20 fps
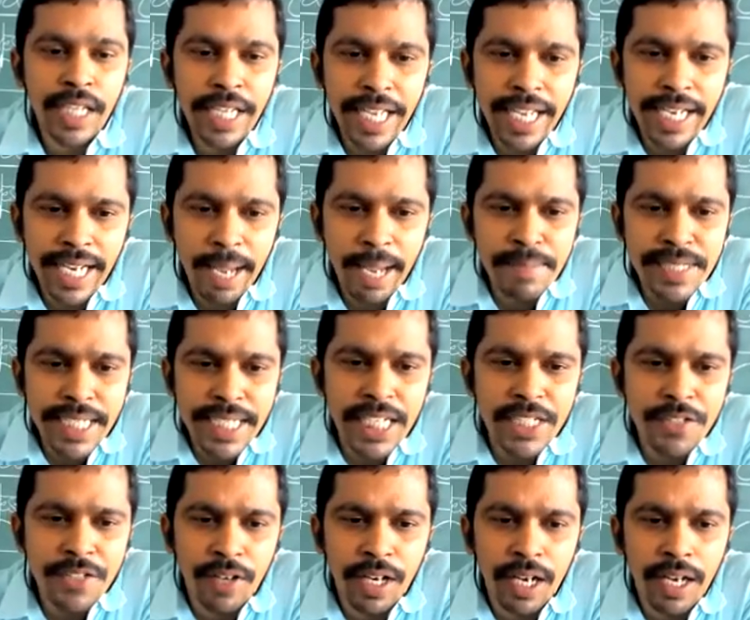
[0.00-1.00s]
Here M
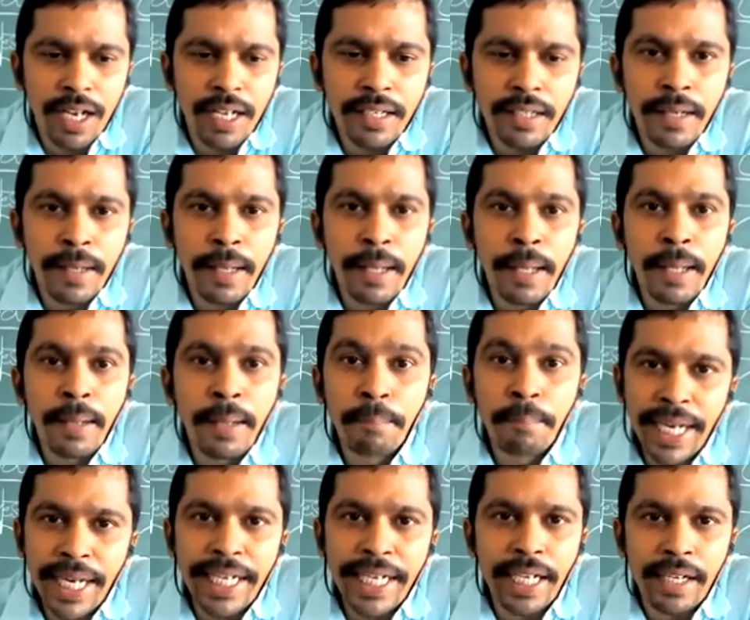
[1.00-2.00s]
stands for
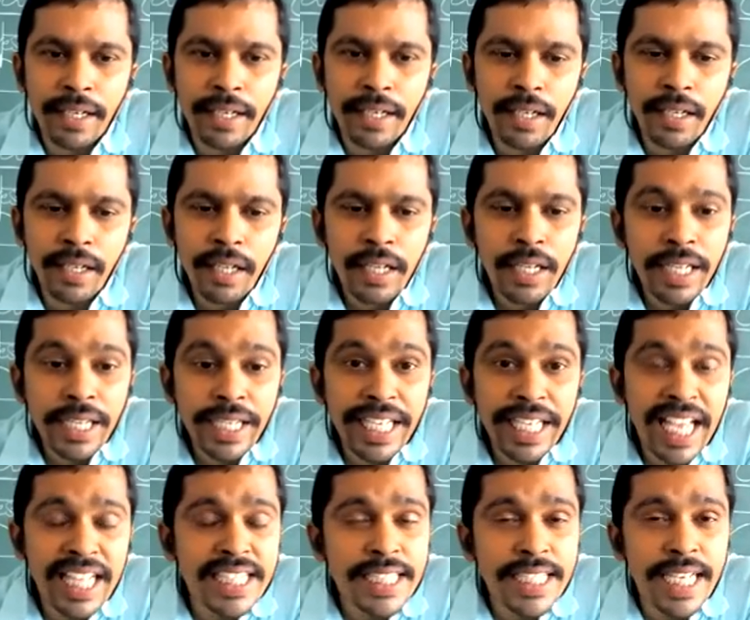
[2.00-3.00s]
meter.
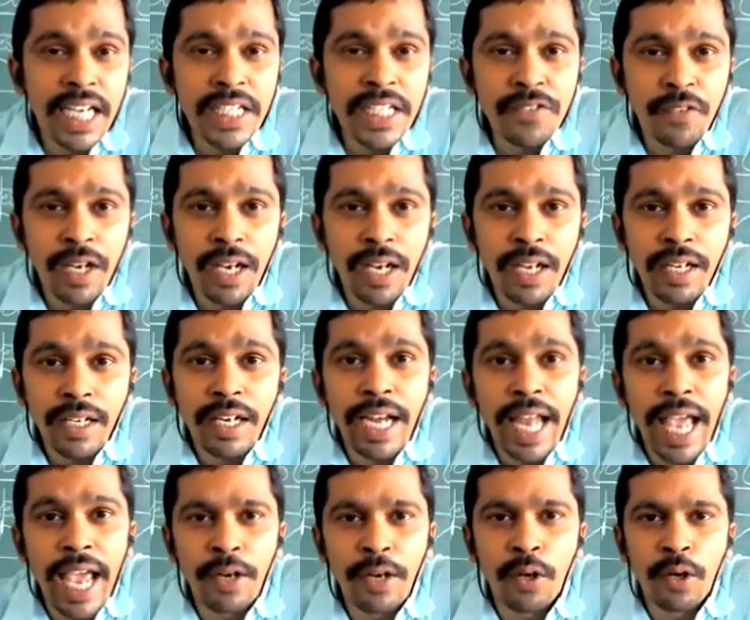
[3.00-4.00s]
N stands for
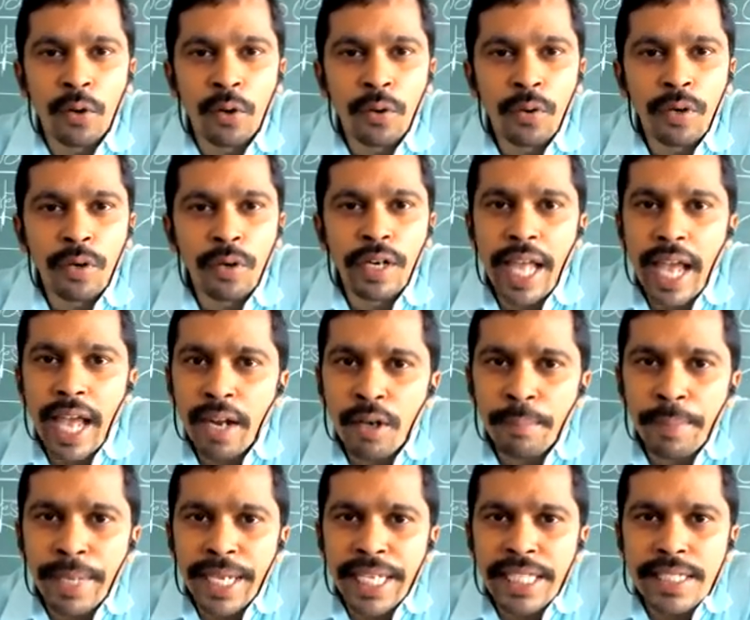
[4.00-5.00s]
nano. Nano
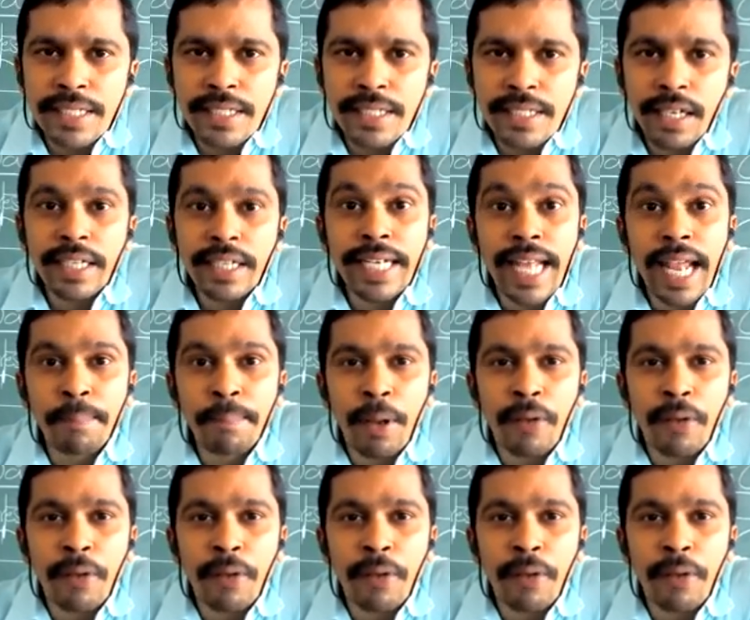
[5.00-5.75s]
means 10